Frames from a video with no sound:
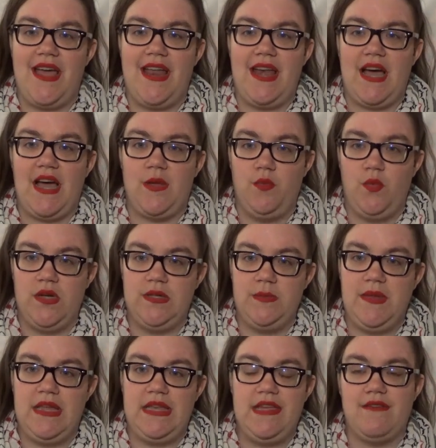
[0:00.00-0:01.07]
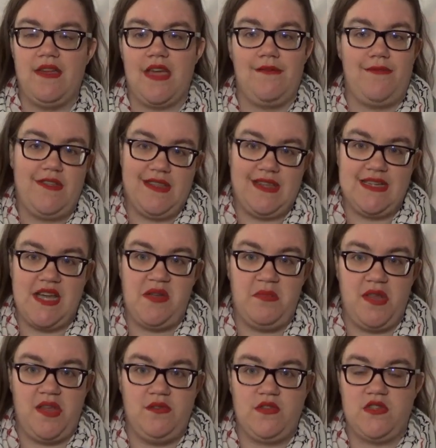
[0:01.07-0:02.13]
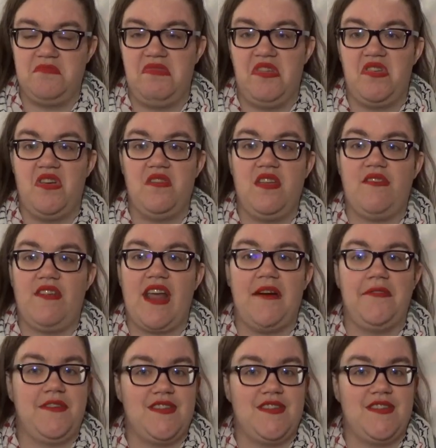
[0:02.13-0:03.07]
and I will be leaving everything down below, so you don't even have